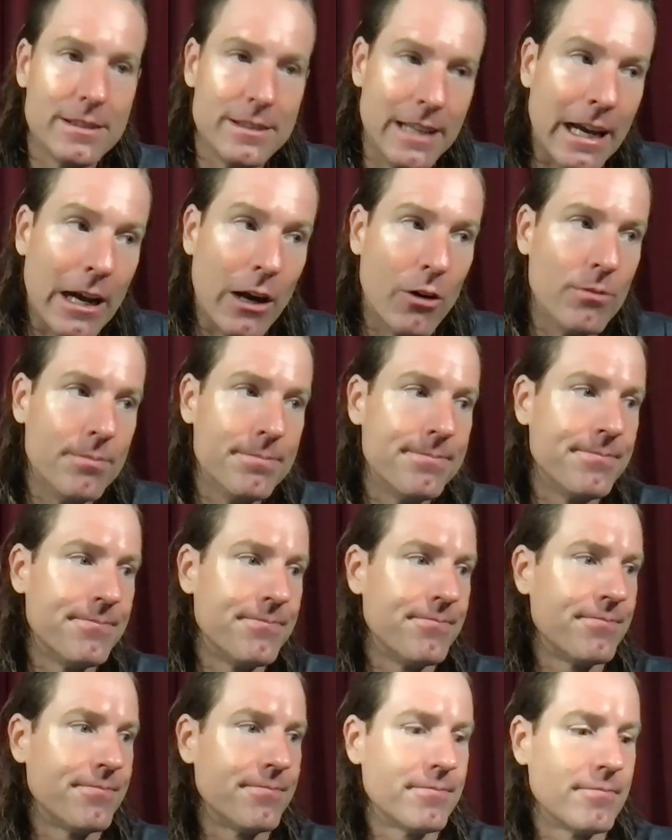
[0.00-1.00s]
Now,
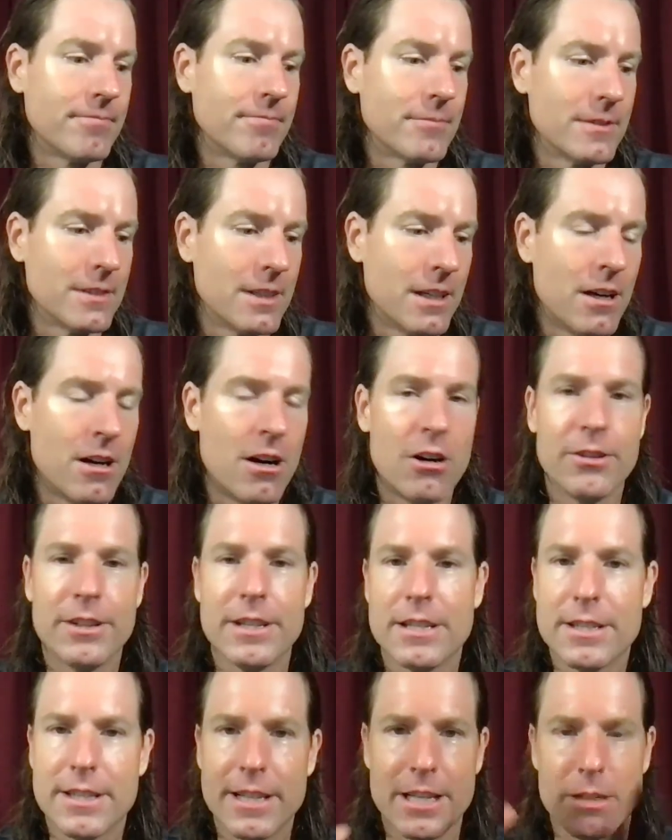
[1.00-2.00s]
all
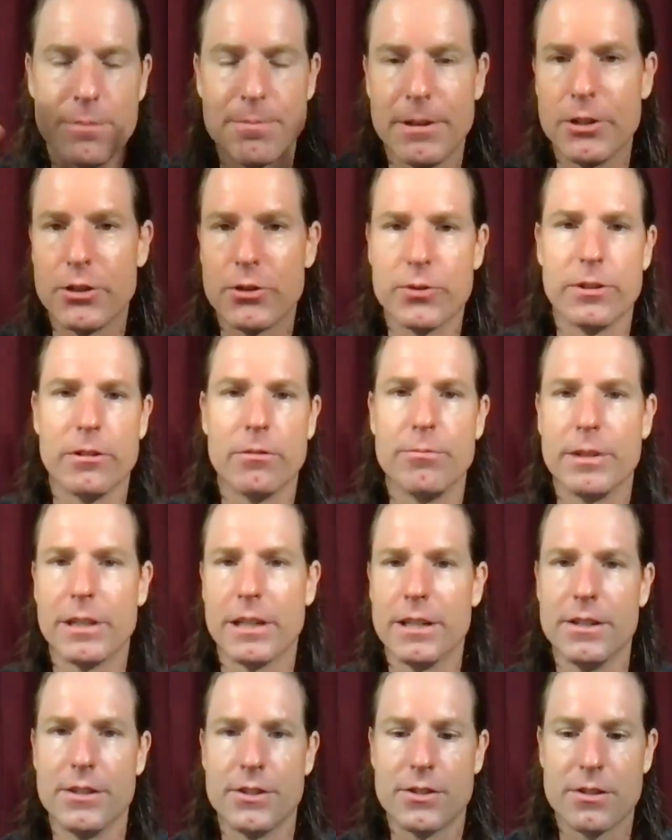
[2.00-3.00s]
these things being true,
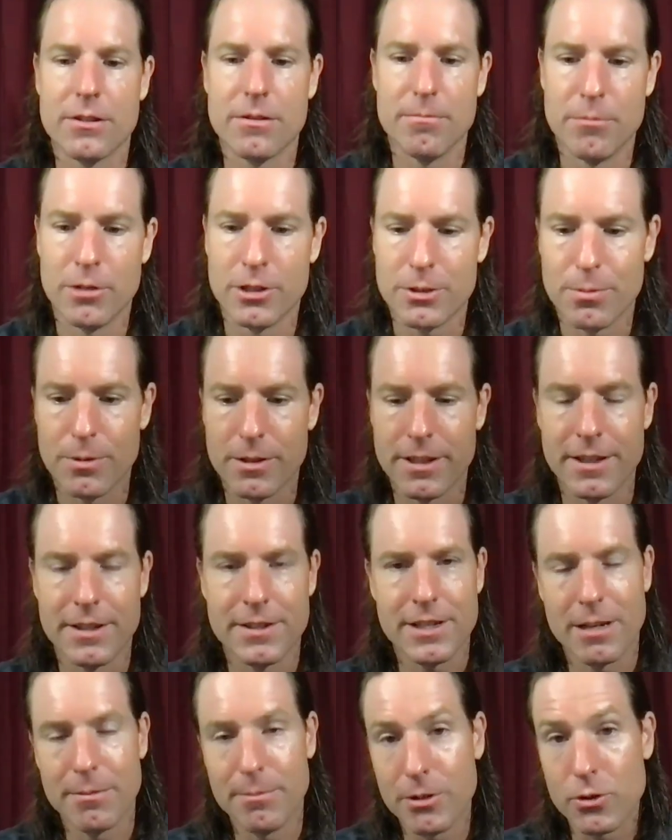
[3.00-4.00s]
because multiple things
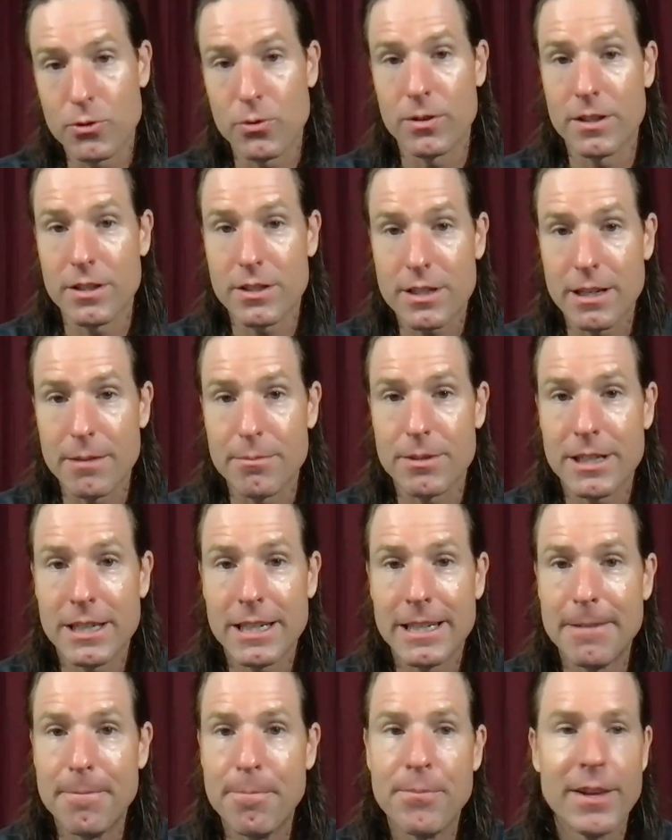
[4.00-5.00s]
can be true at the same
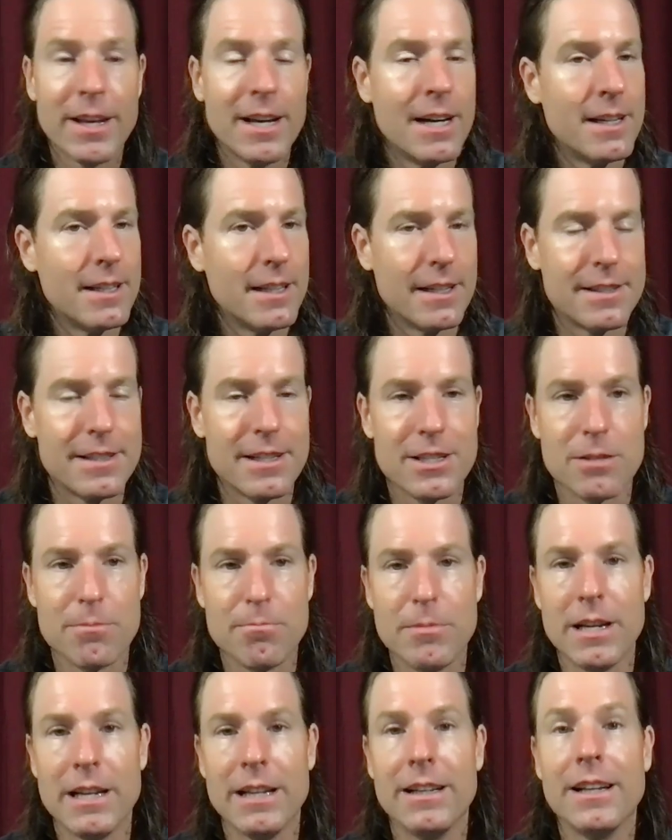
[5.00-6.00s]
time, that
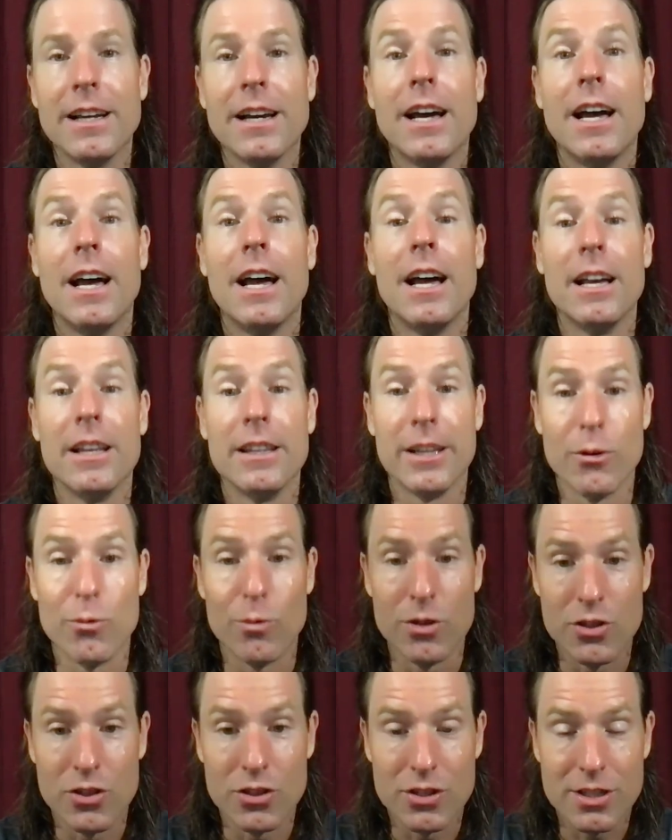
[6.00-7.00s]
doesn't mean that
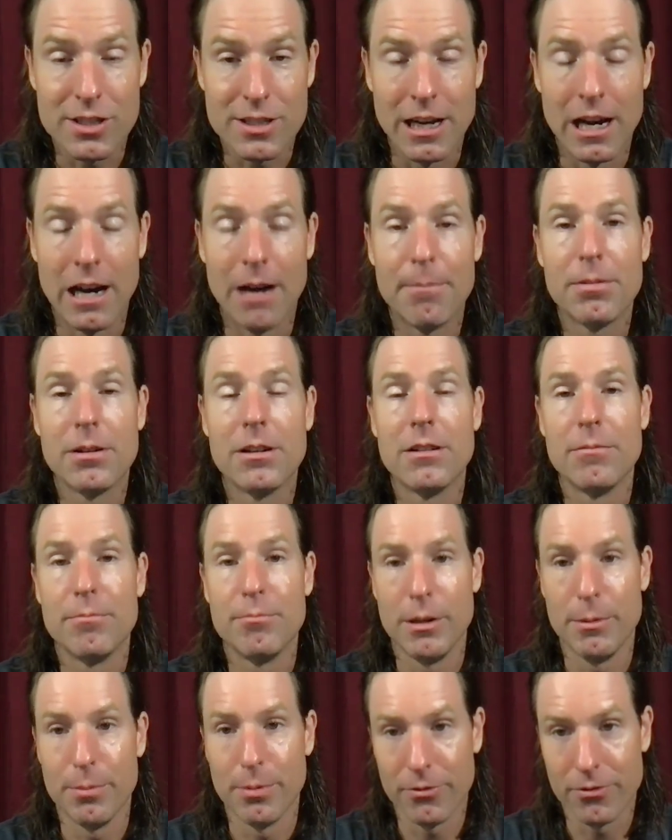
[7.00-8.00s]
we should stop
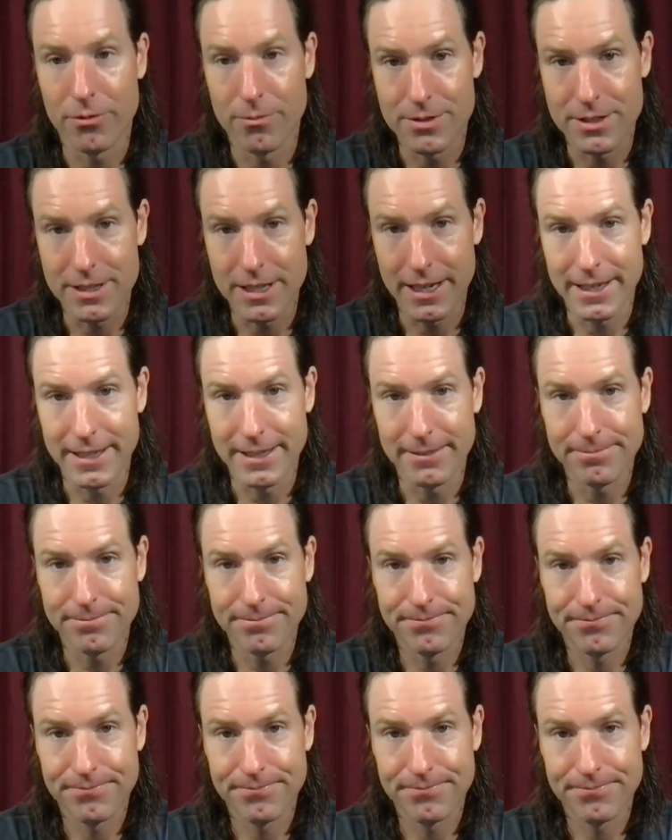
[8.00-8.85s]
people from saying it.